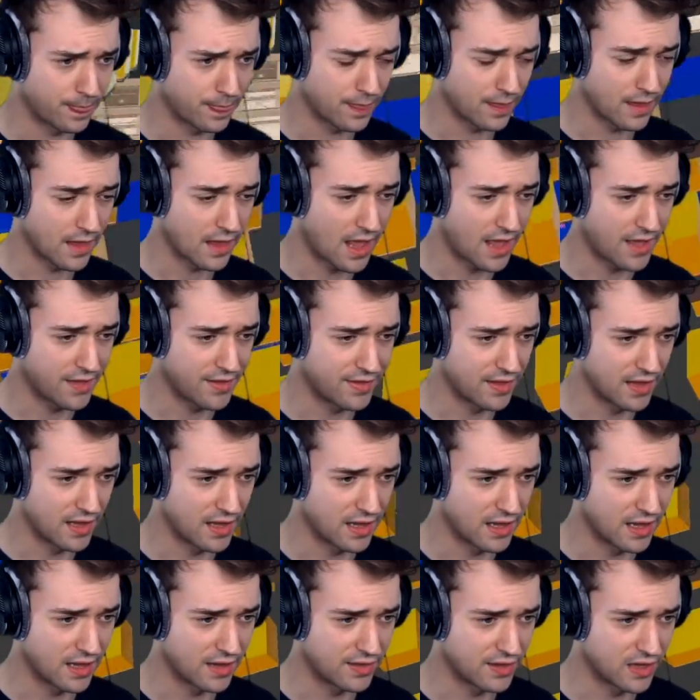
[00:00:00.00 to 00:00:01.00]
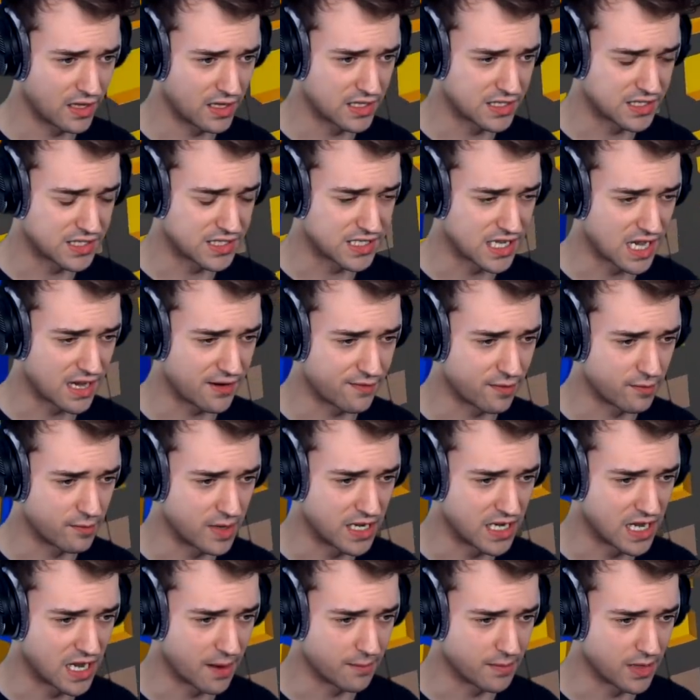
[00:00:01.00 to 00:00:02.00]
I'm following you. I think this is eight for me.
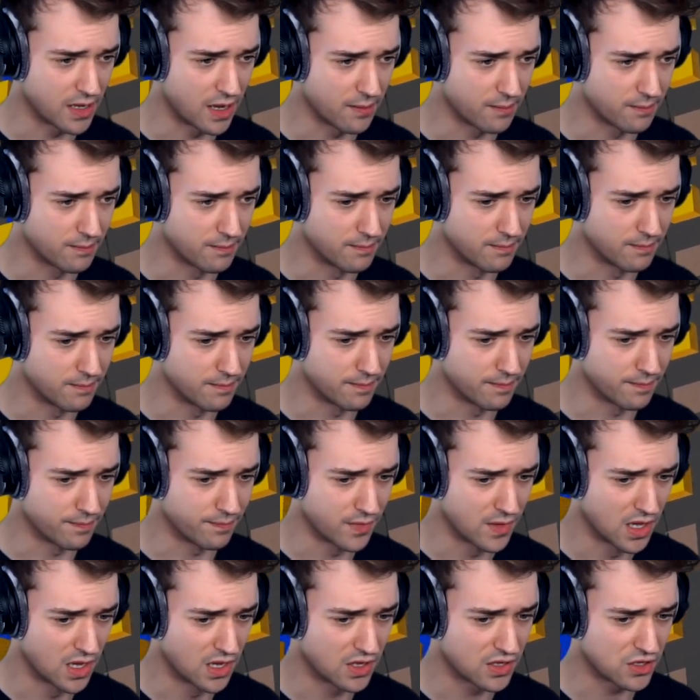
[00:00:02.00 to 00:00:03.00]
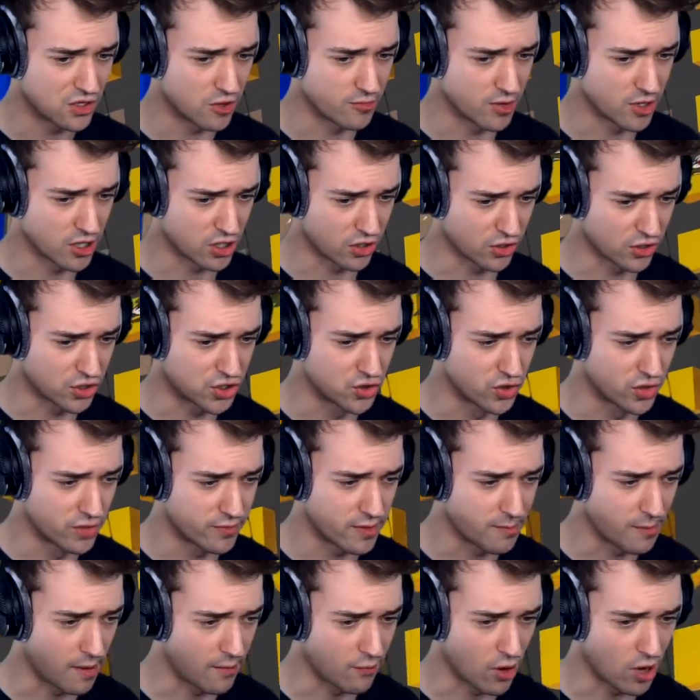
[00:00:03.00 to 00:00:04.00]
Yep. Yep. Mm -hmm, mm -hmm. So I'm not gonna shoot it
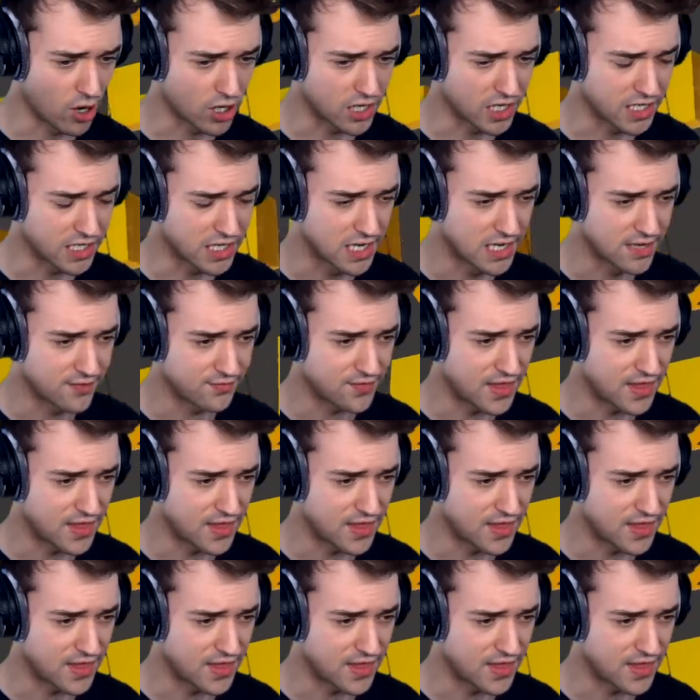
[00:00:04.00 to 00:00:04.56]
with my rocket.